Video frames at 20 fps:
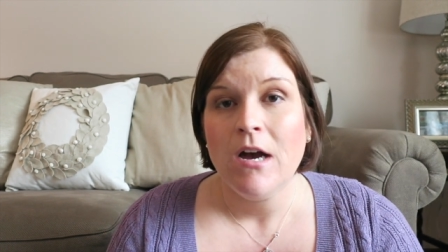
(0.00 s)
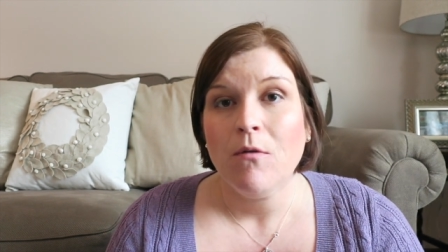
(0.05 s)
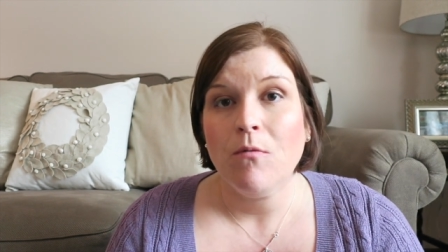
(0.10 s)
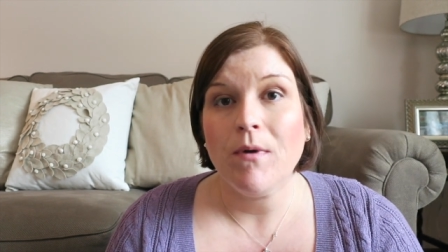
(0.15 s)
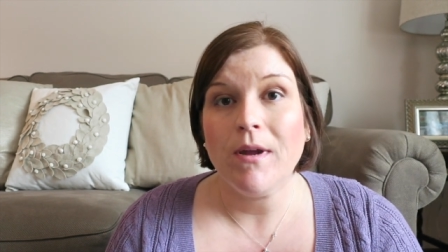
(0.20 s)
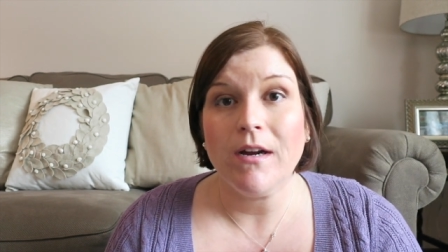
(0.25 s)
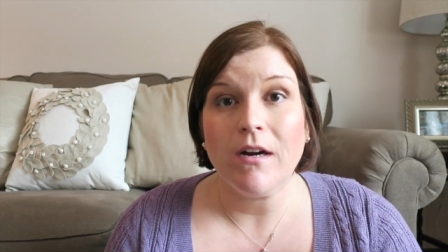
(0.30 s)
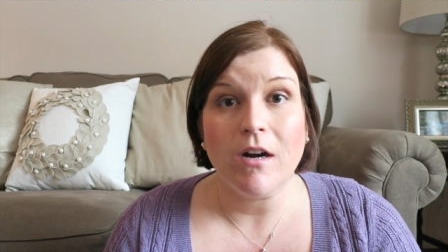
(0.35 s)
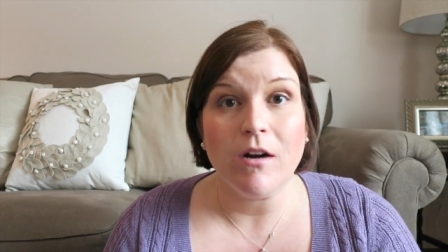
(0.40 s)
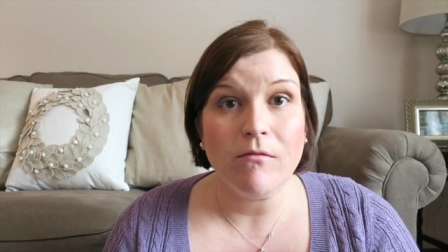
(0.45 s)

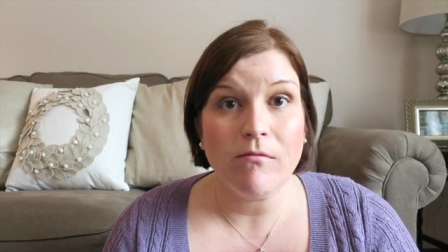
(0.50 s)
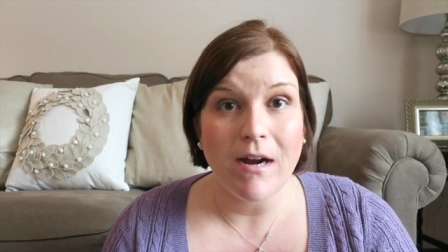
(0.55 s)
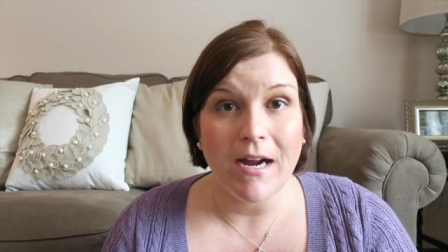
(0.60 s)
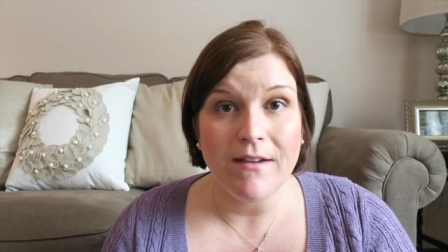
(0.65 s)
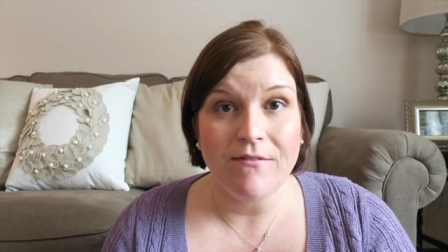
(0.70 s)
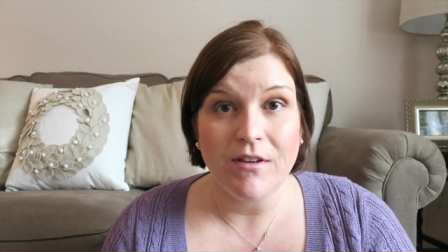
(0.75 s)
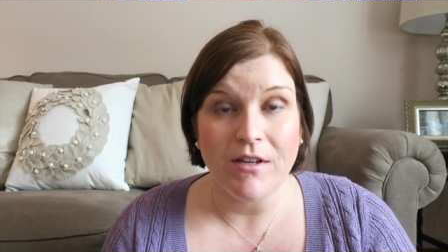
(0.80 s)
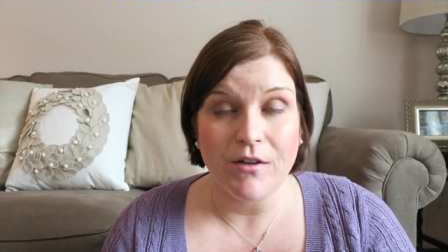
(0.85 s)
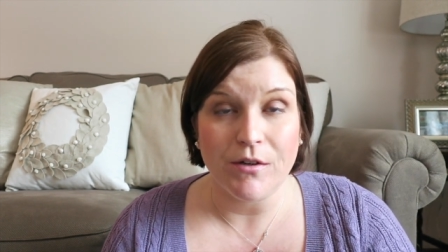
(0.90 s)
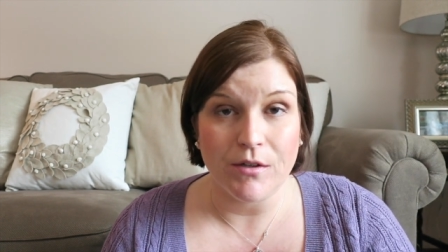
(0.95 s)
We are
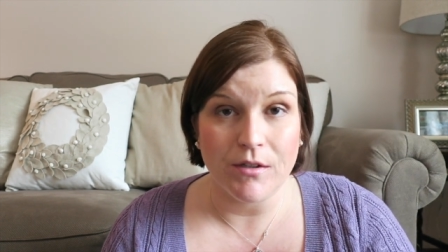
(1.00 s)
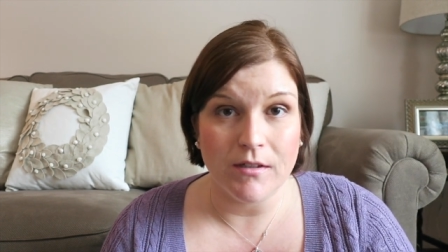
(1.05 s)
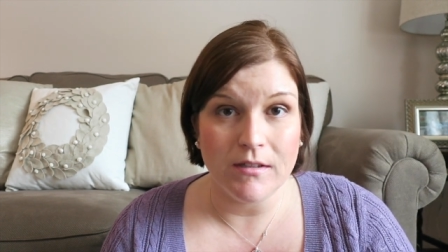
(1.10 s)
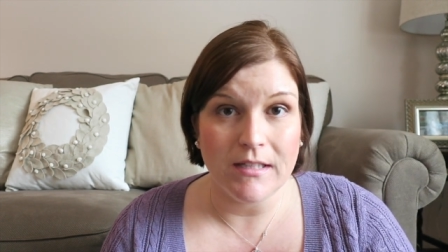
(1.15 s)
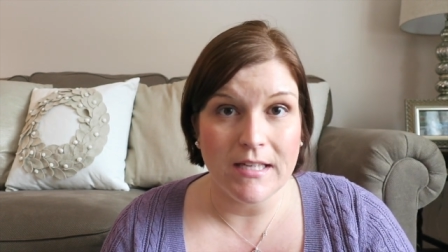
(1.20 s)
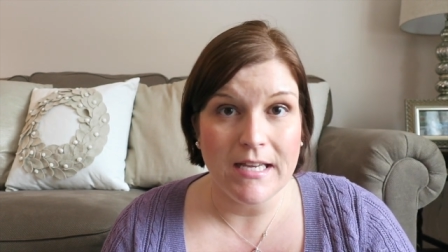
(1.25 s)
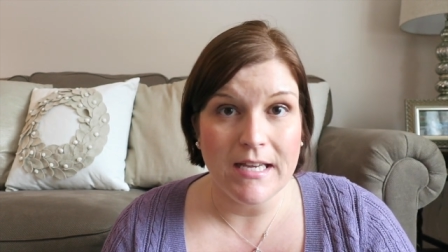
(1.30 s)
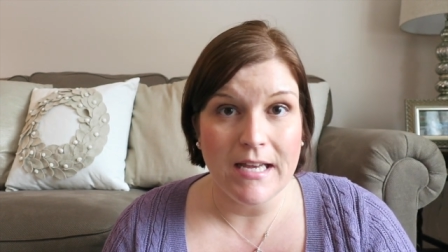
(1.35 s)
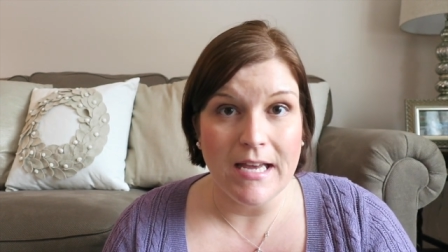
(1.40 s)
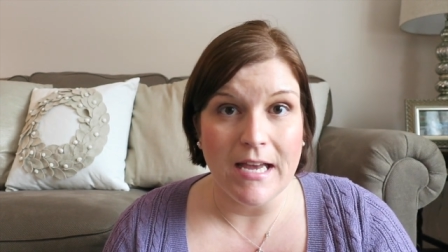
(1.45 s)
arriving
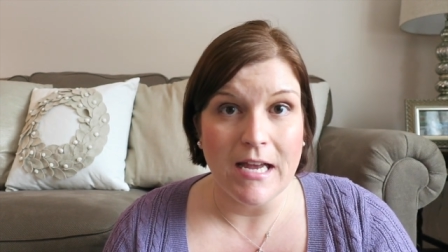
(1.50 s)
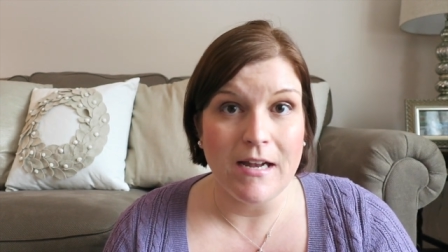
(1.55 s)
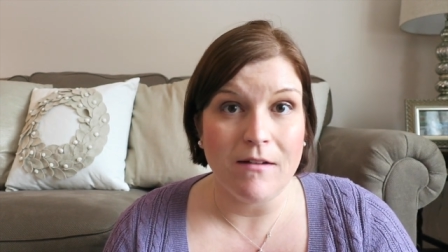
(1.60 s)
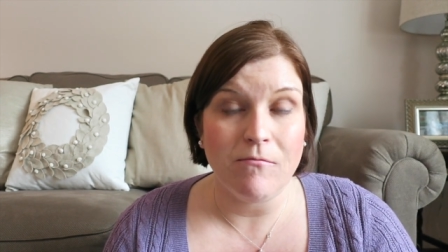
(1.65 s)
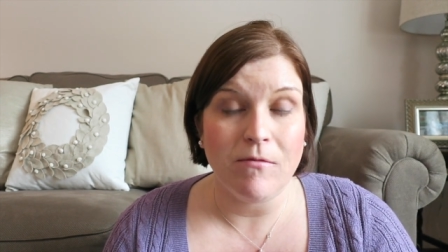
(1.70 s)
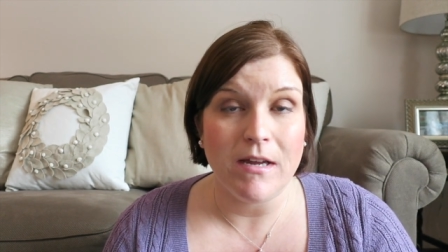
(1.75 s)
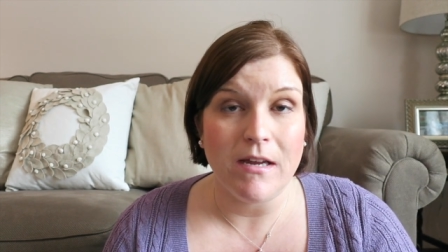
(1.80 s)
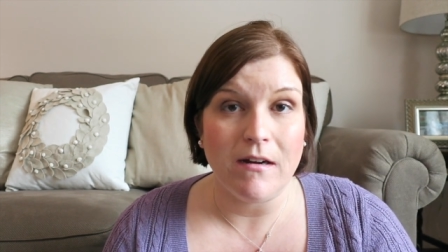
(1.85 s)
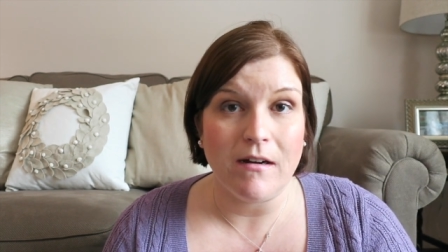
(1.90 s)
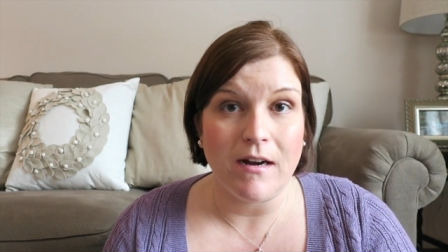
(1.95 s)
early and
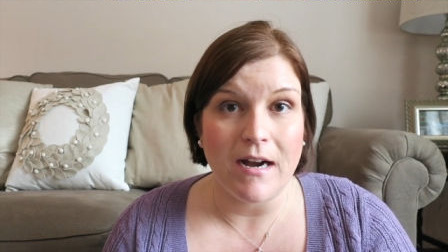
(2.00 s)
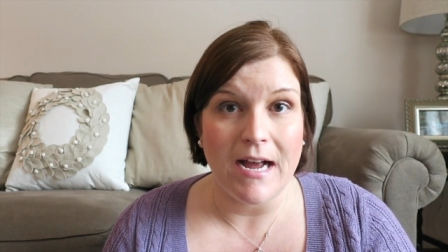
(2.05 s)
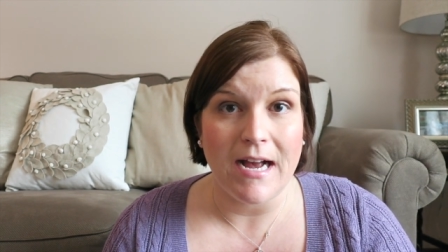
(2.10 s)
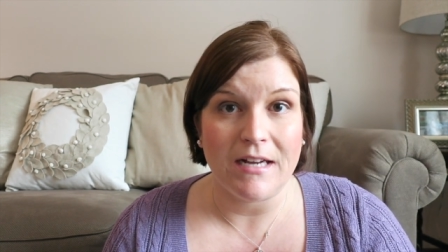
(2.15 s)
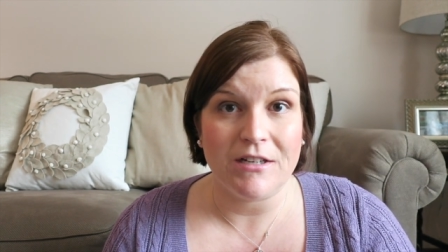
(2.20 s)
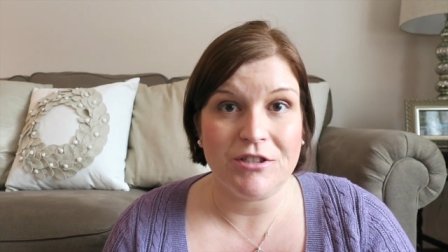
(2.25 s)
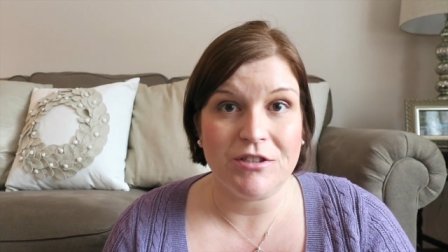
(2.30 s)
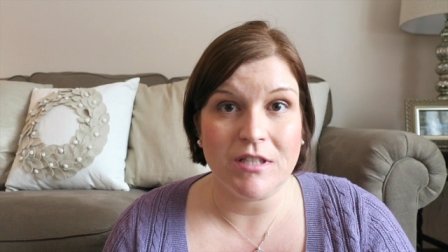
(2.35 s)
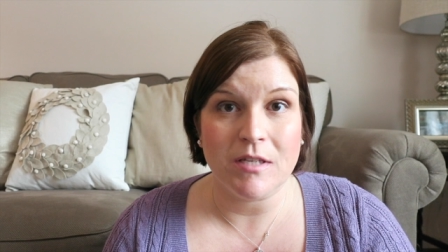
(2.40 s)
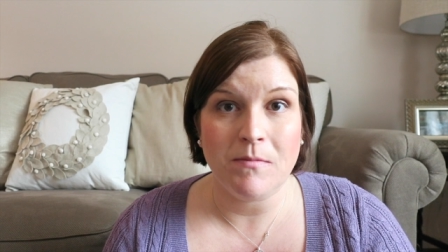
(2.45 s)
we are
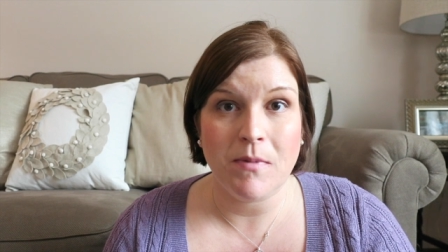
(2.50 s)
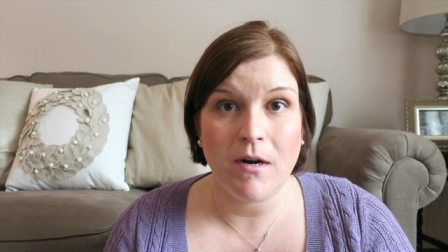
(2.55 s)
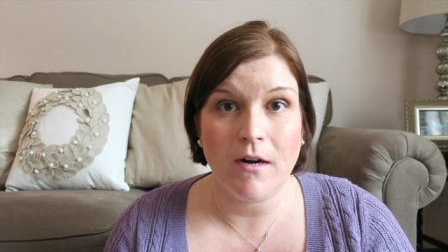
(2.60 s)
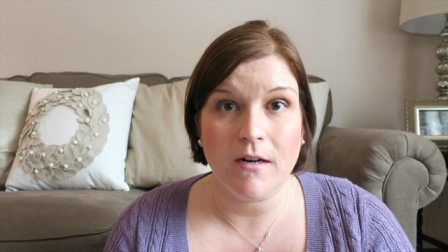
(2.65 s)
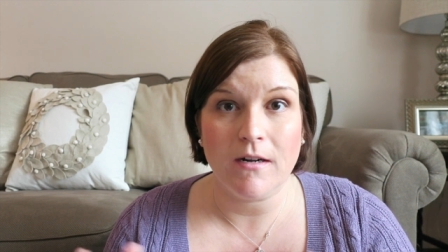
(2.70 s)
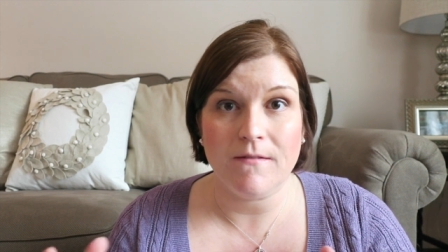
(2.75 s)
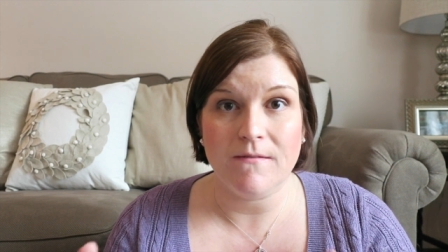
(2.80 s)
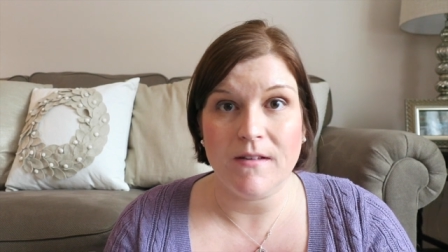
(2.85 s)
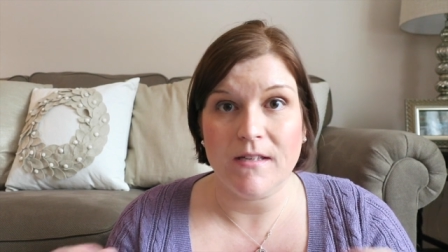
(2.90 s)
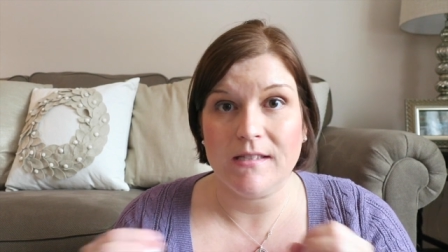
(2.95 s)
actually
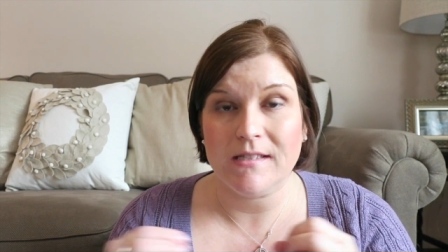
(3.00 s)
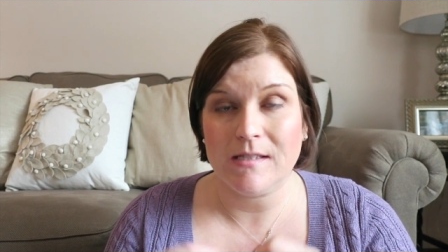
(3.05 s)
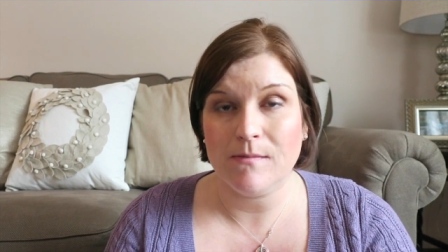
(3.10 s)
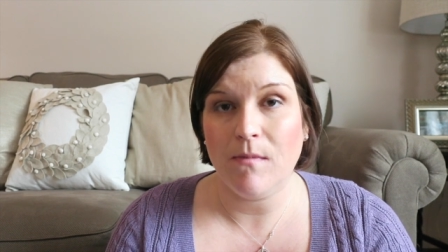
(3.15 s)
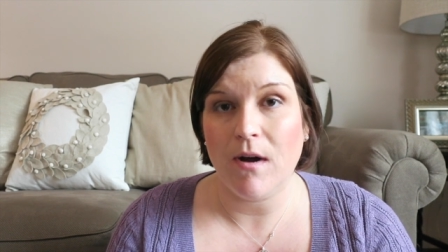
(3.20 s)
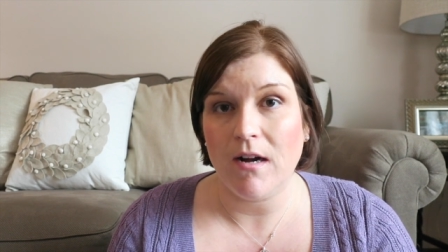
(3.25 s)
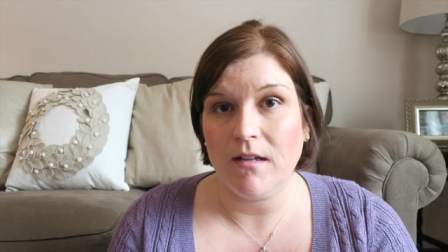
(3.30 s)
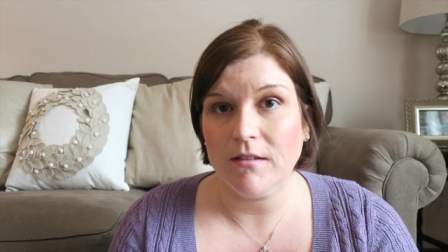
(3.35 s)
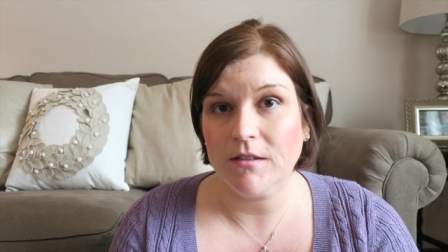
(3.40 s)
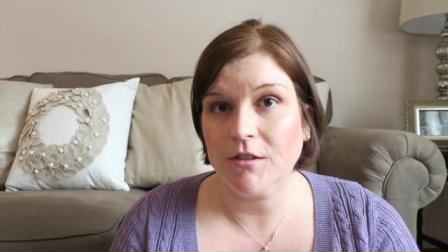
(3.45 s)
part of a
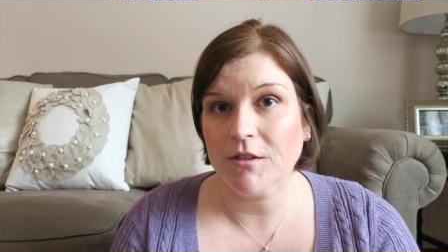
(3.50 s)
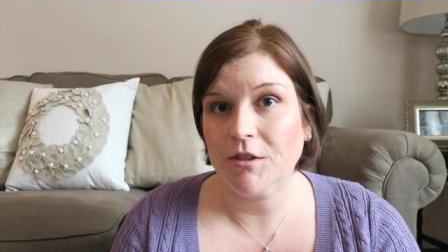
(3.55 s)
smaller